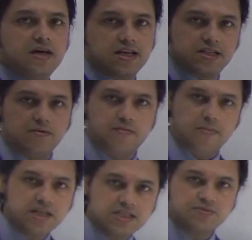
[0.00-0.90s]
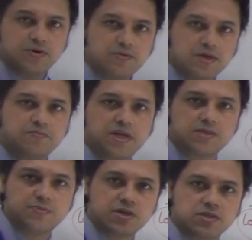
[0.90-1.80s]
erythema multiforme
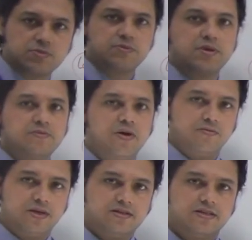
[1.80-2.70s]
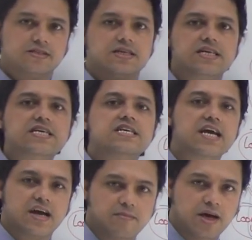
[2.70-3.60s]
plus mucous membrane involvement is
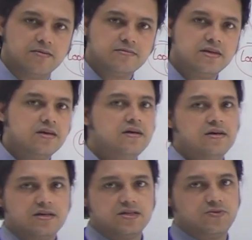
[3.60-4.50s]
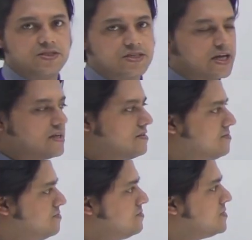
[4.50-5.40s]
EMM is once again
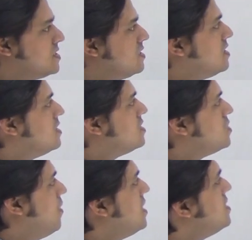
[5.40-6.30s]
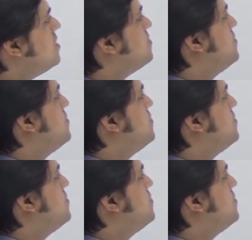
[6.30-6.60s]
so I need a